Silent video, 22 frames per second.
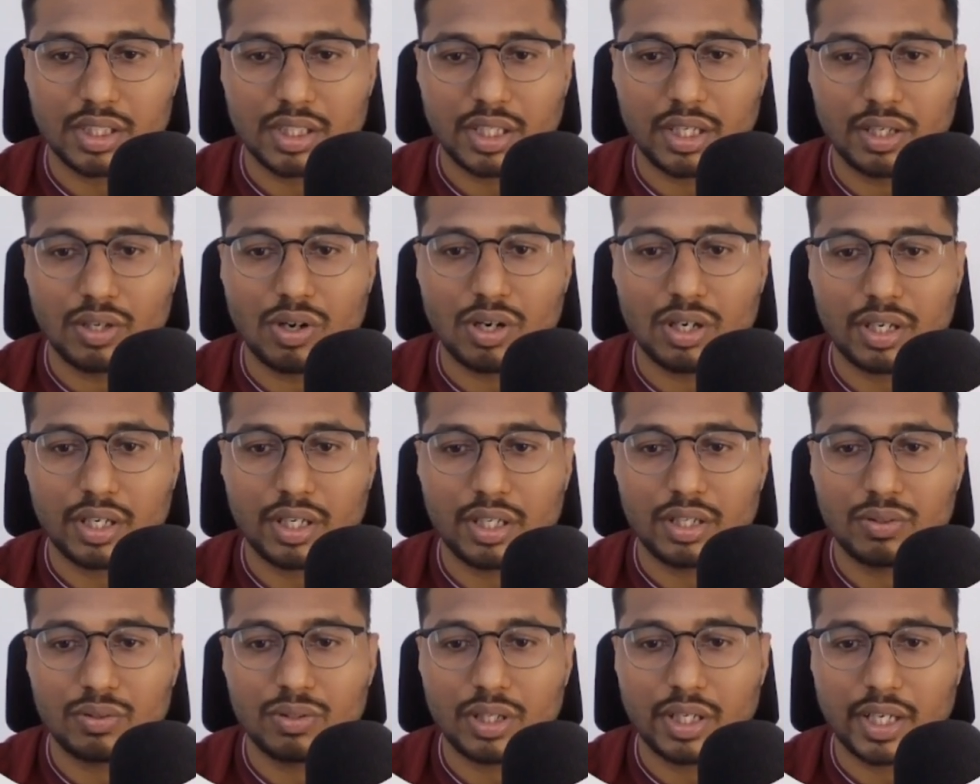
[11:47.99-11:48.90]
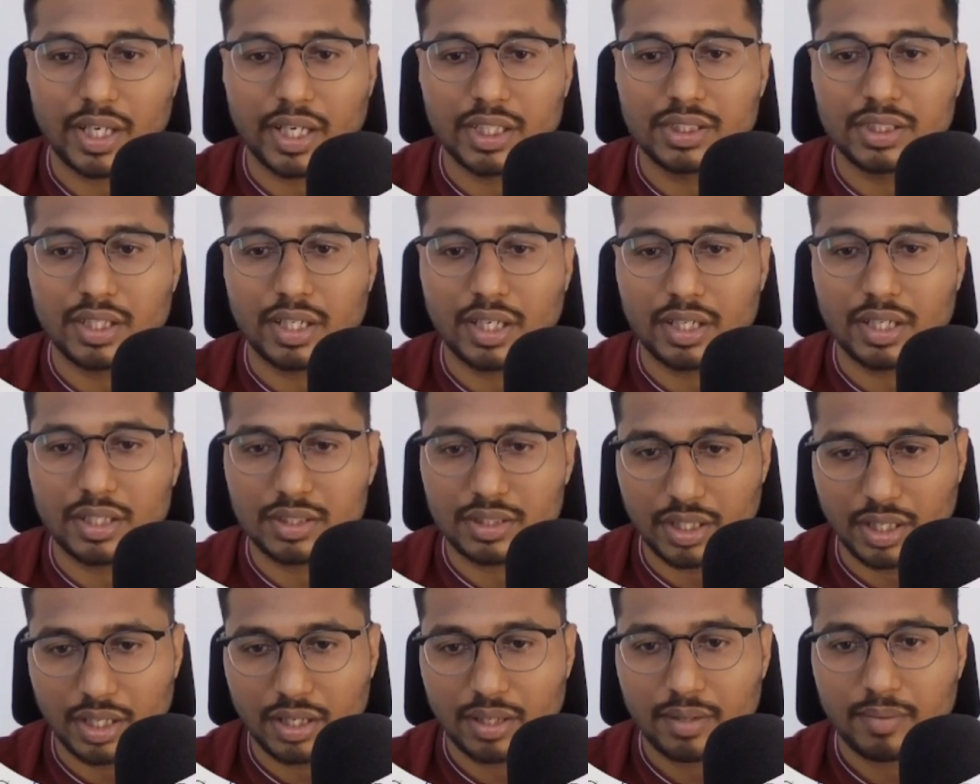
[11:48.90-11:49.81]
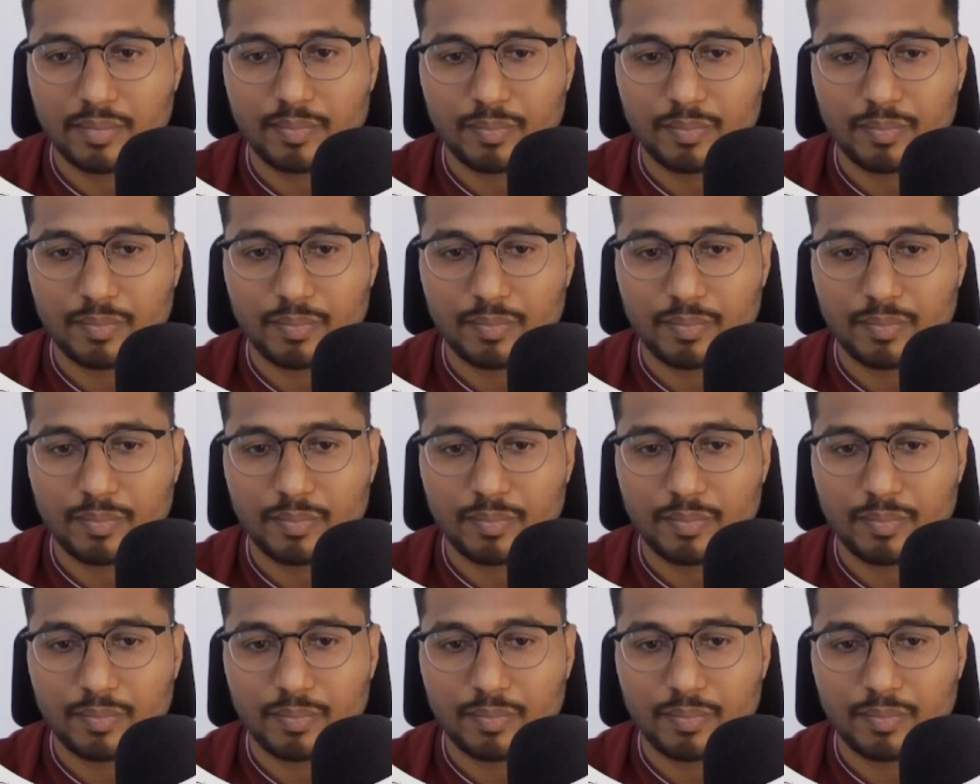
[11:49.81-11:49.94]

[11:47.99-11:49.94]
it got into the exited state.